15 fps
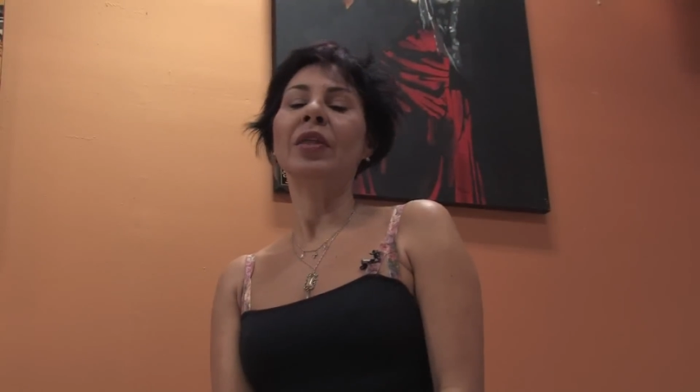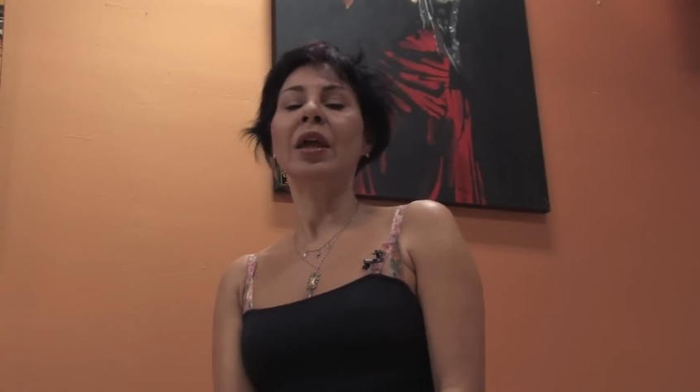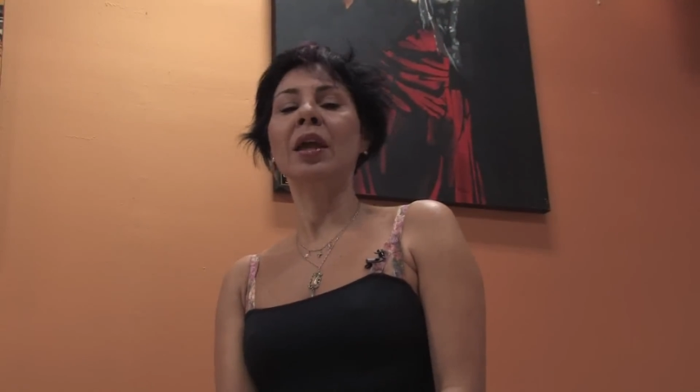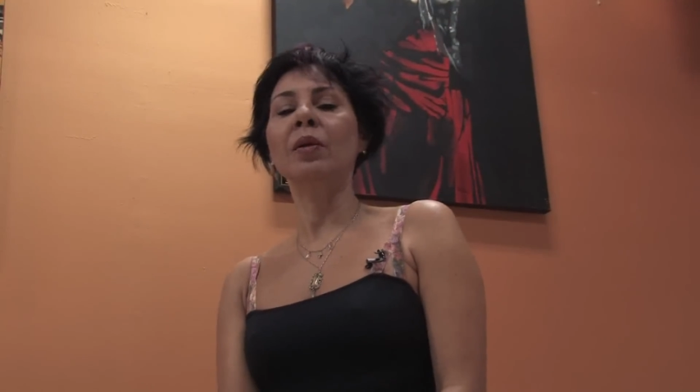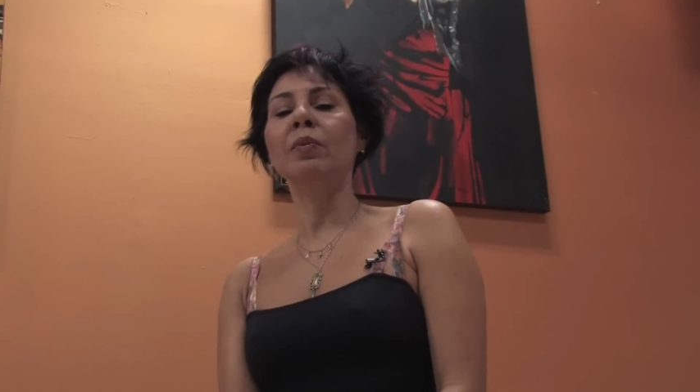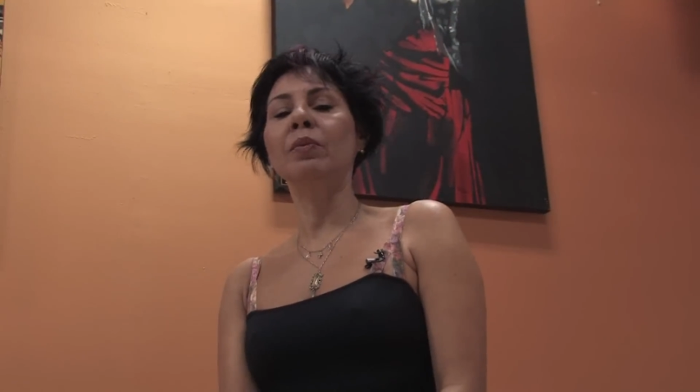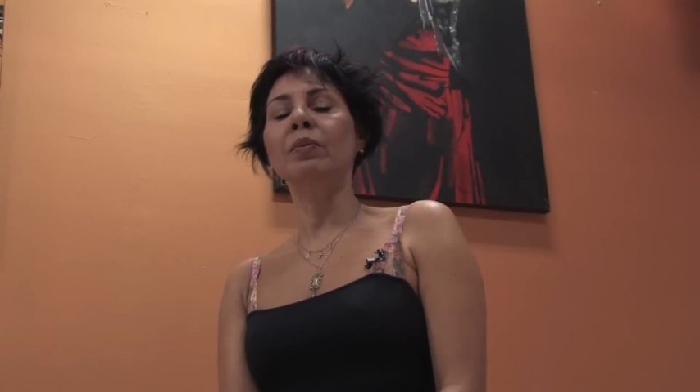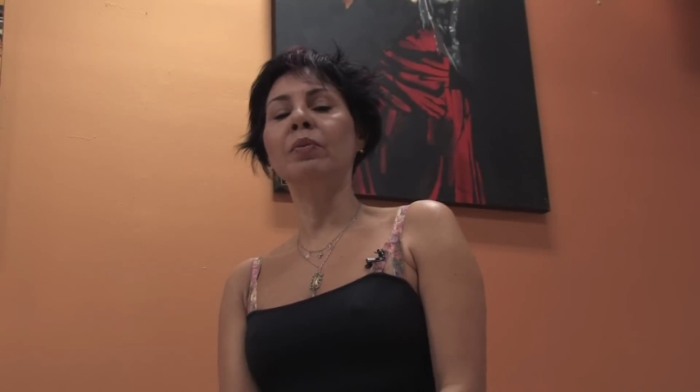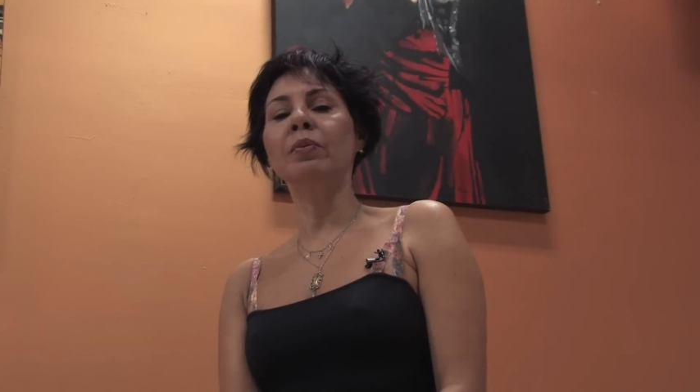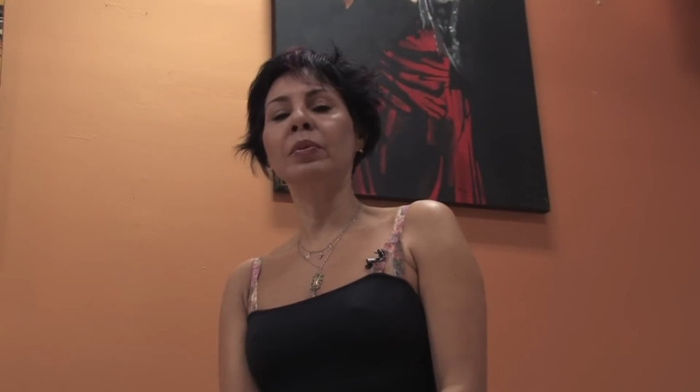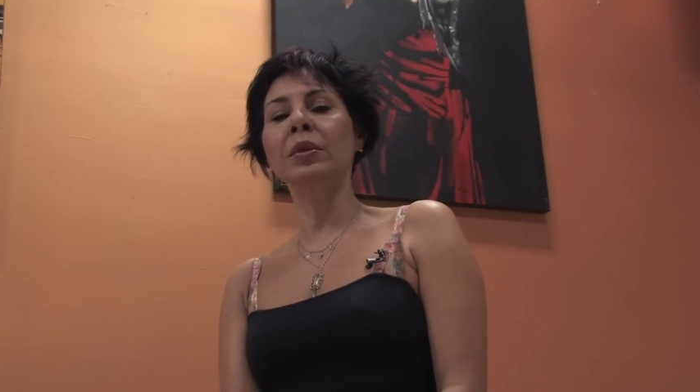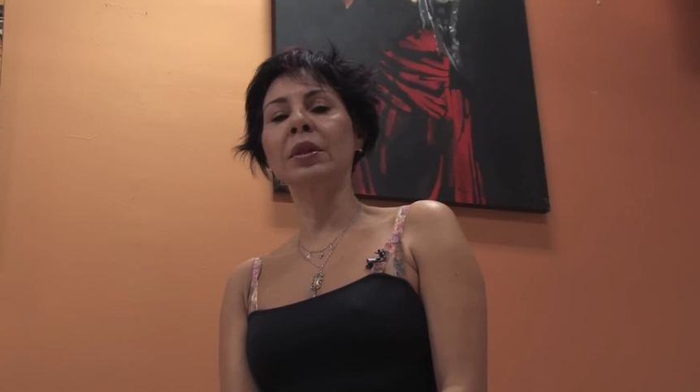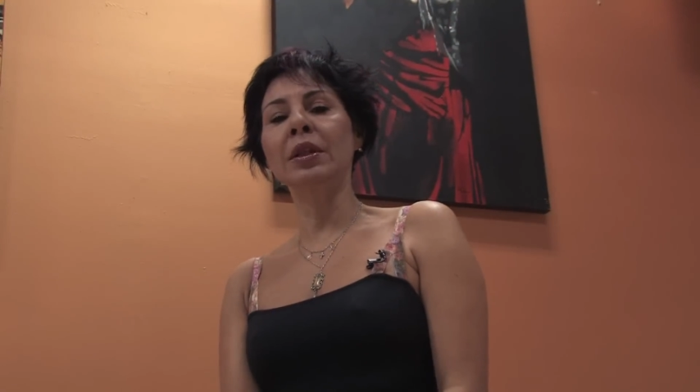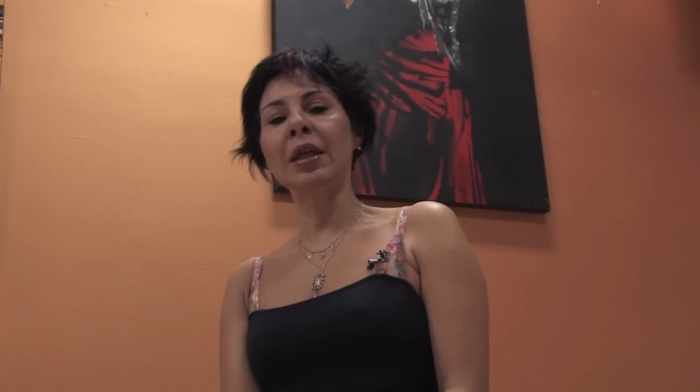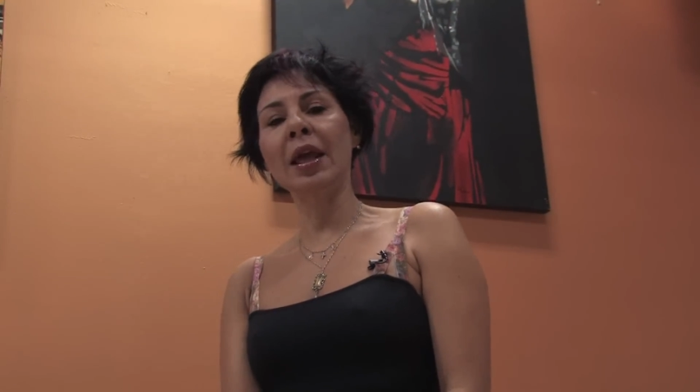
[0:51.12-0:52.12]
they,
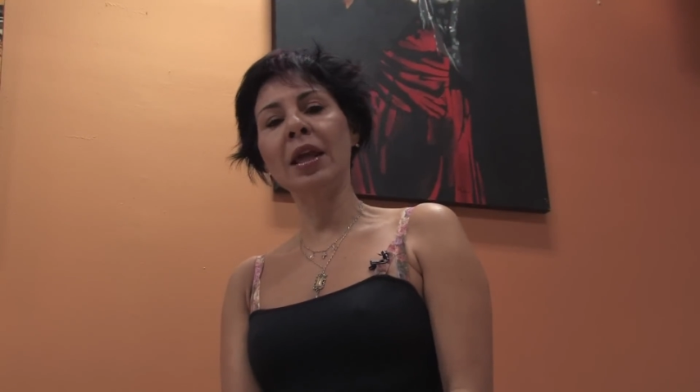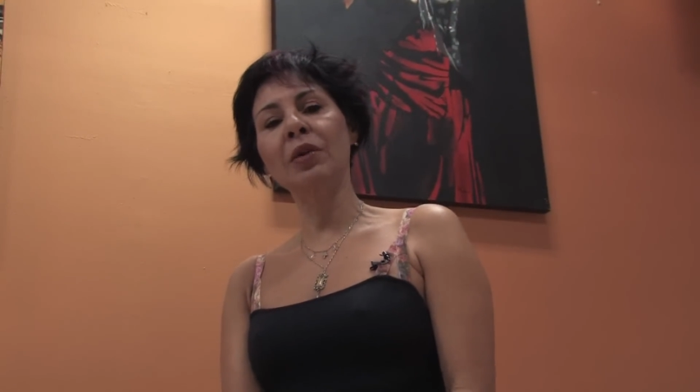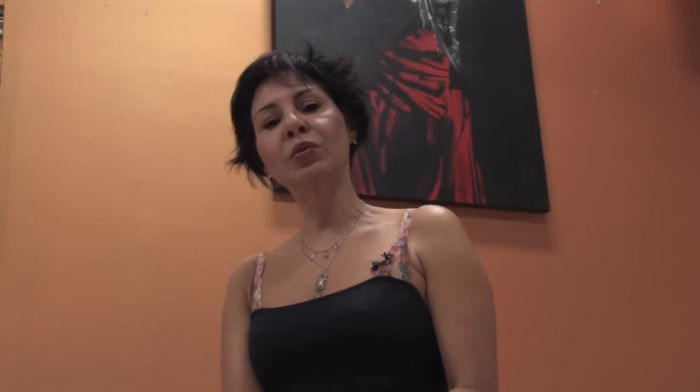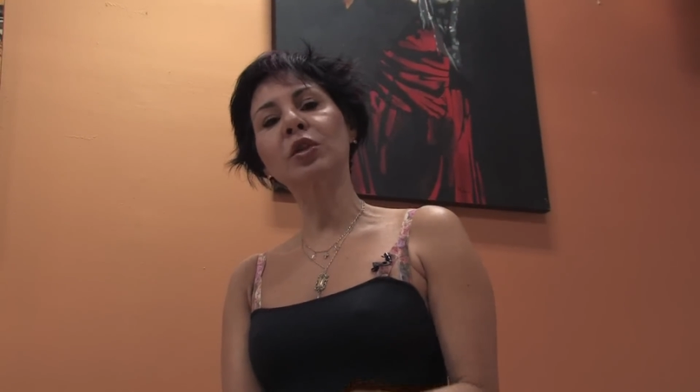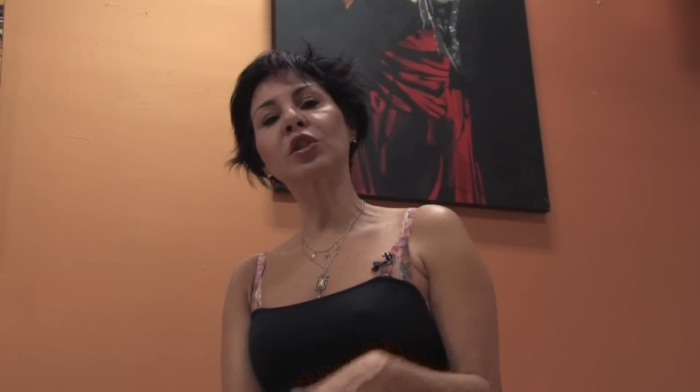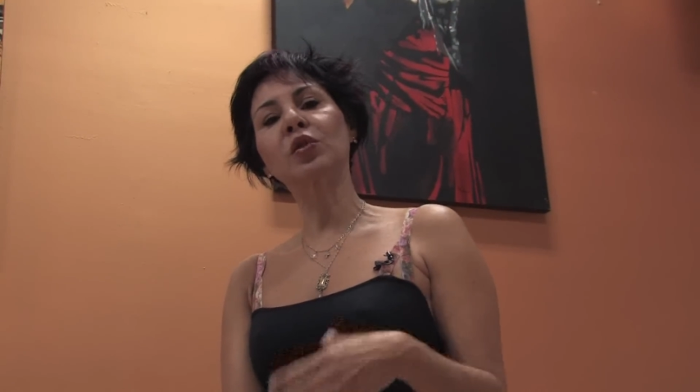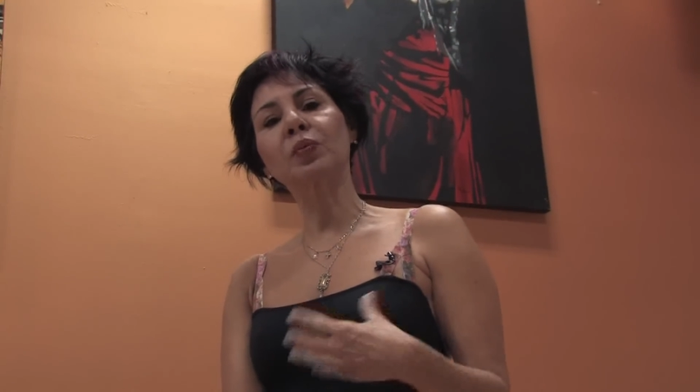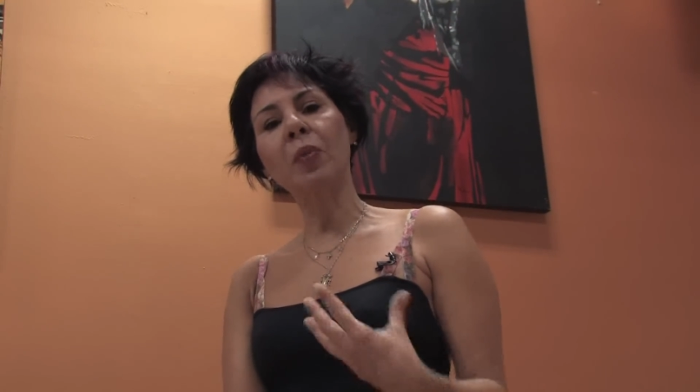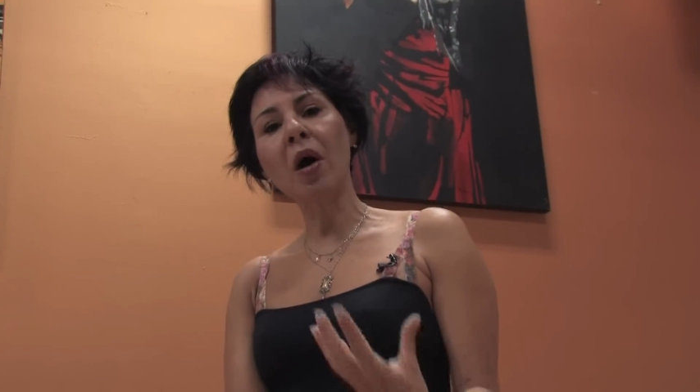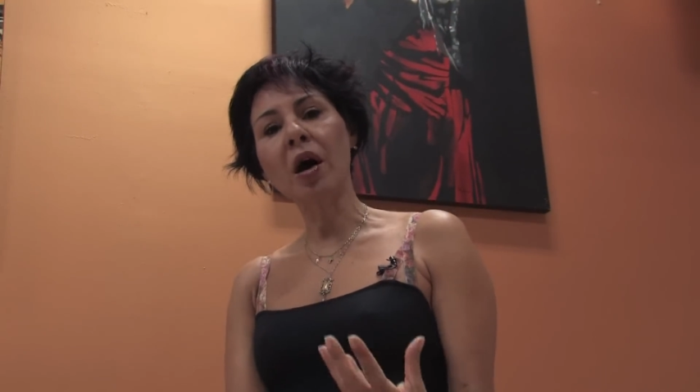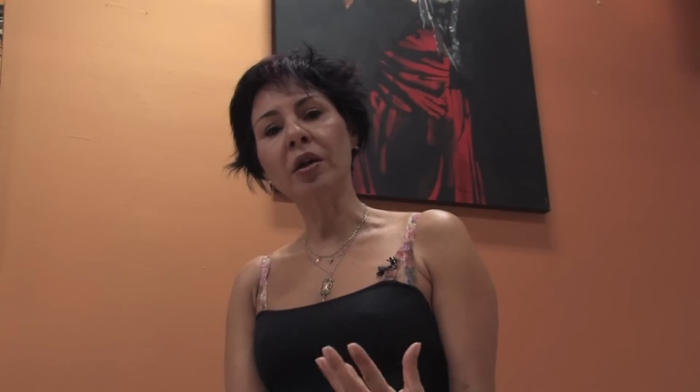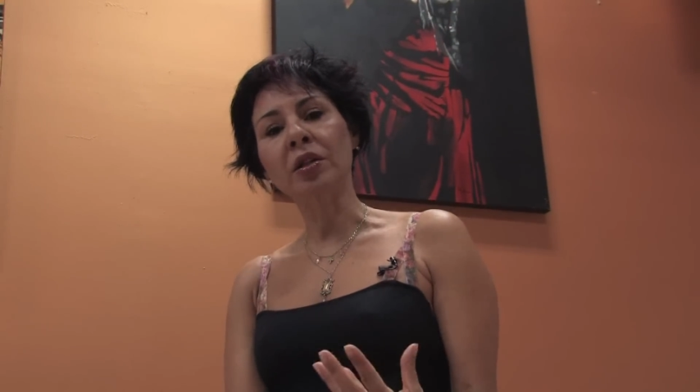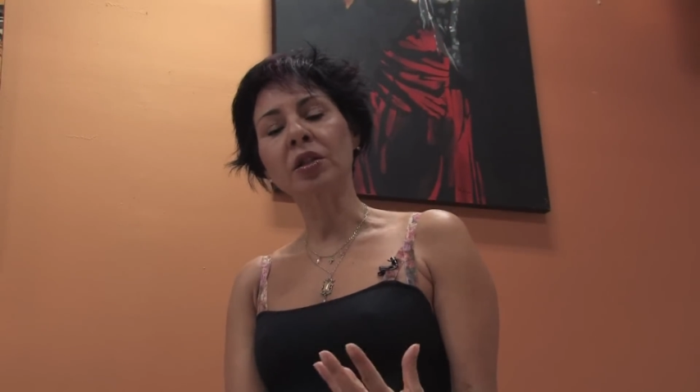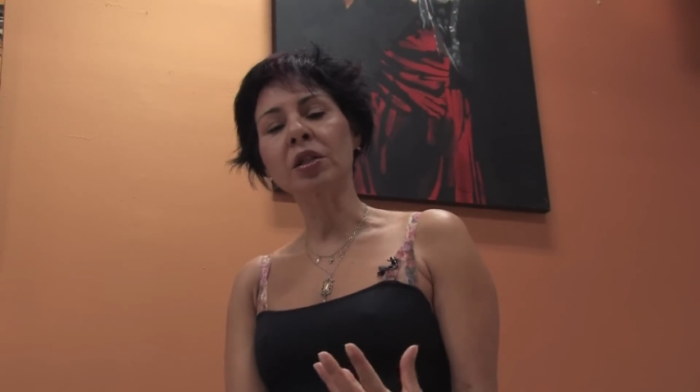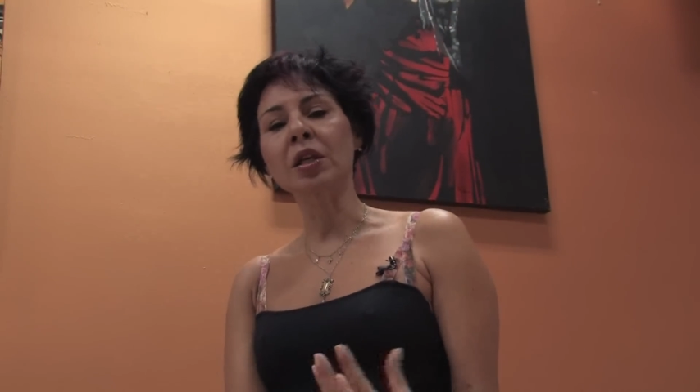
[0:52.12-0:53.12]
they
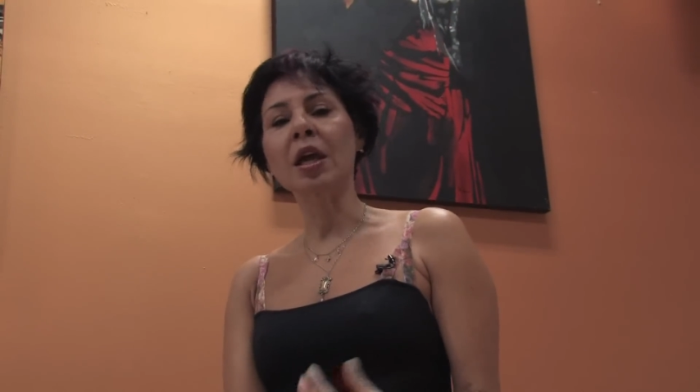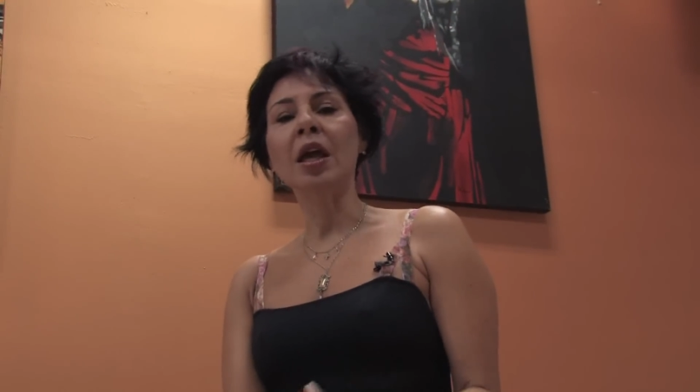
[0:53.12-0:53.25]
respond